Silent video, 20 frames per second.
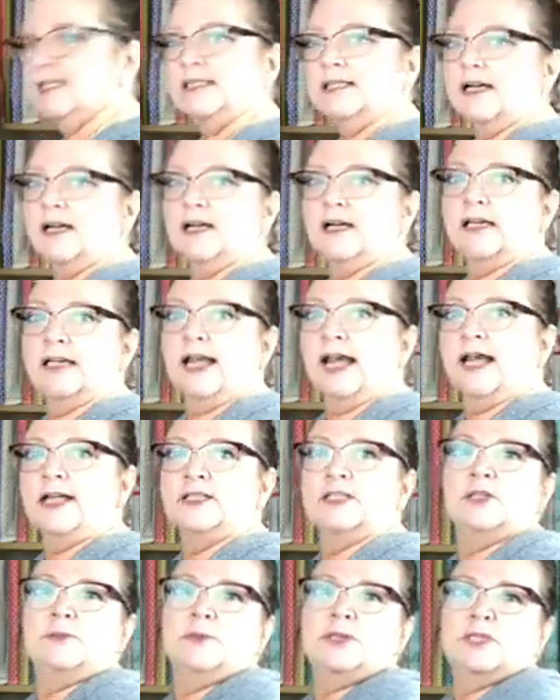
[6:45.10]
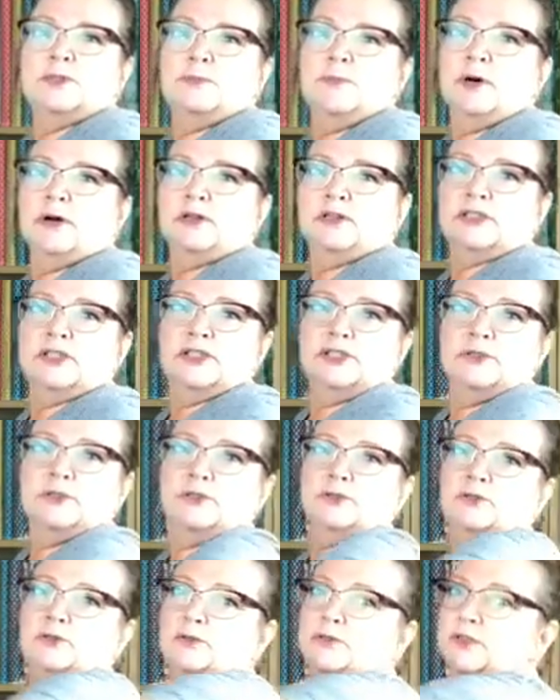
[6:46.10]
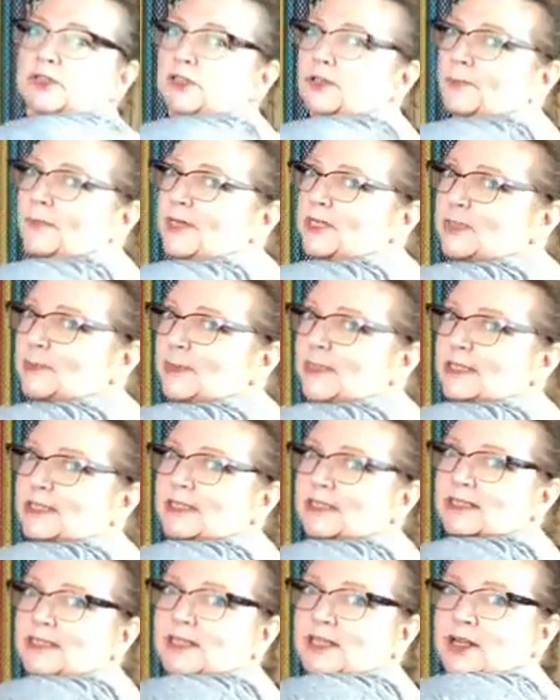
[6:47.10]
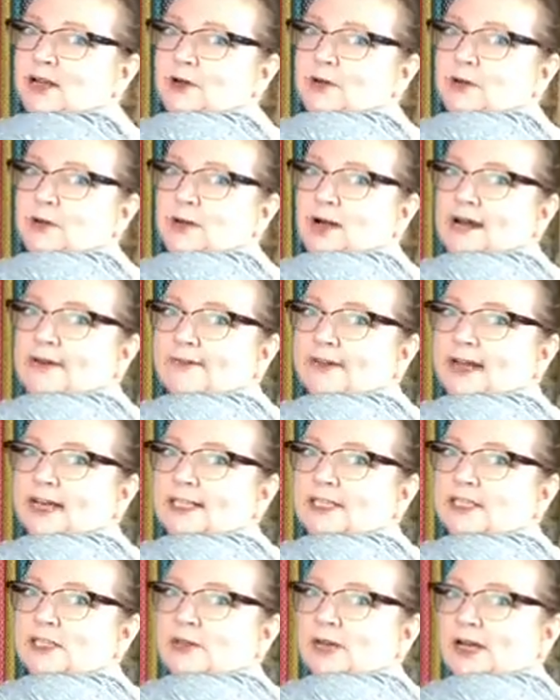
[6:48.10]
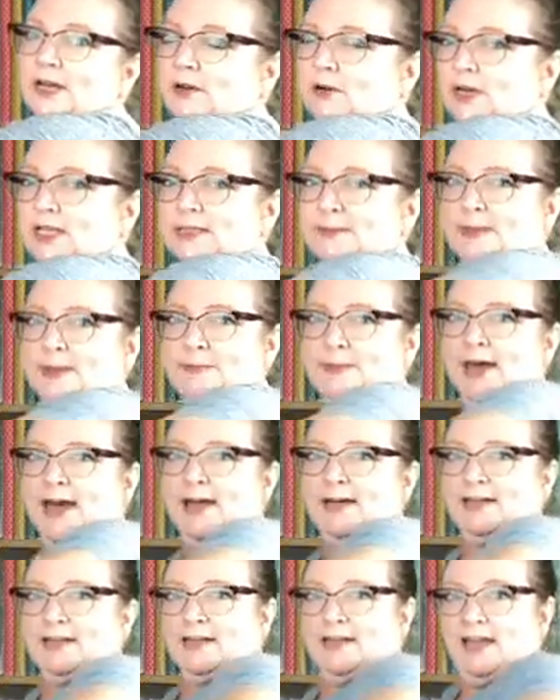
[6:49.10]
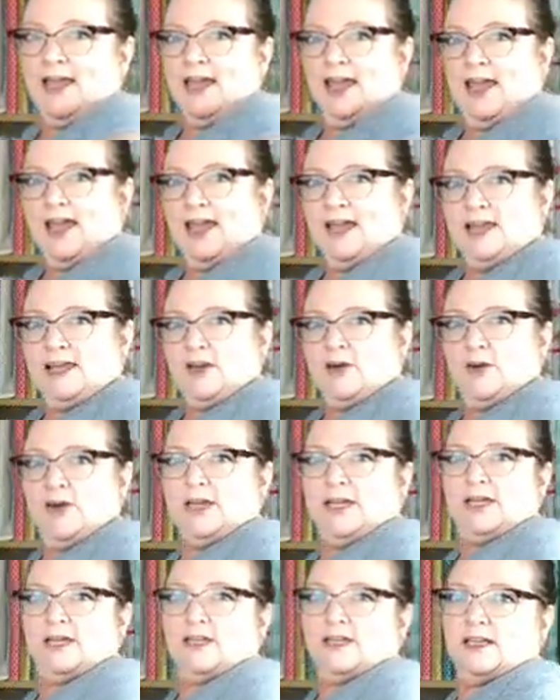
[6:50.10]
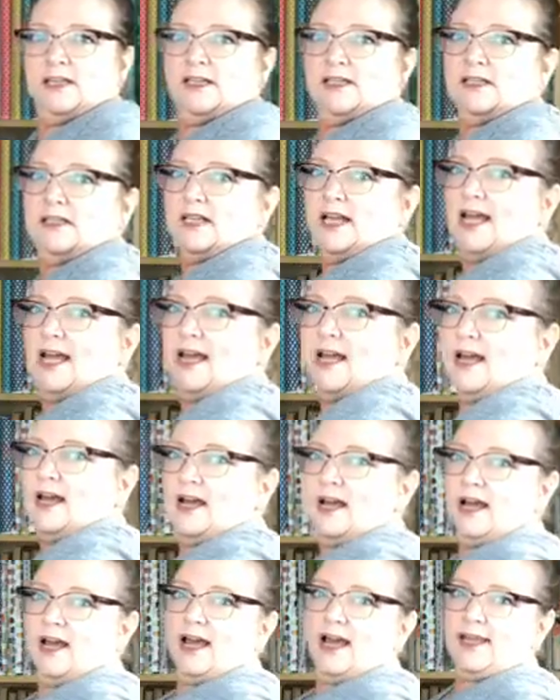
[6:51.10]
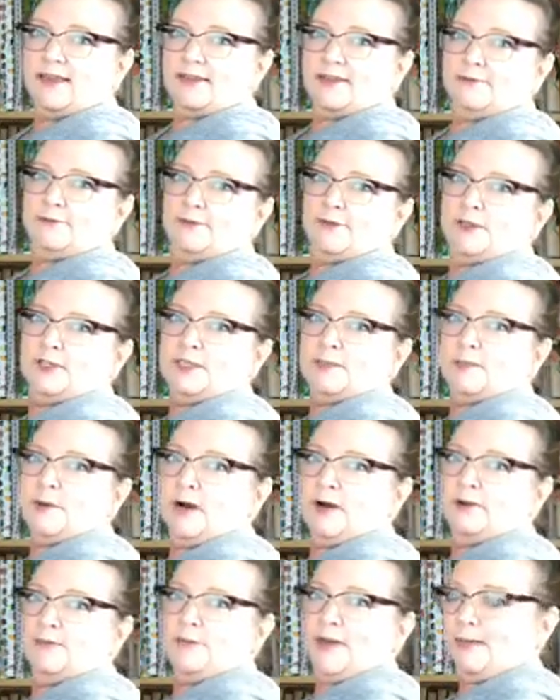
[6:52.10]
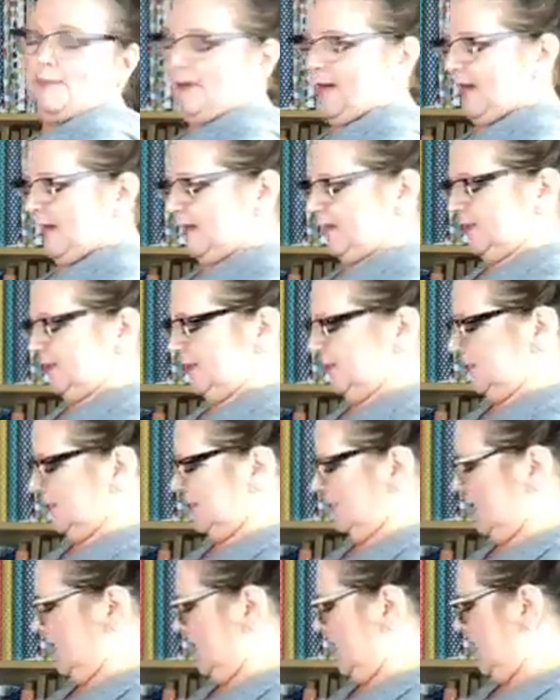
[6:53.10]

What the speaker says: that's not going to add too much bulk to your measurements. So I've got it straight across my back and going at the fullest part of my bust,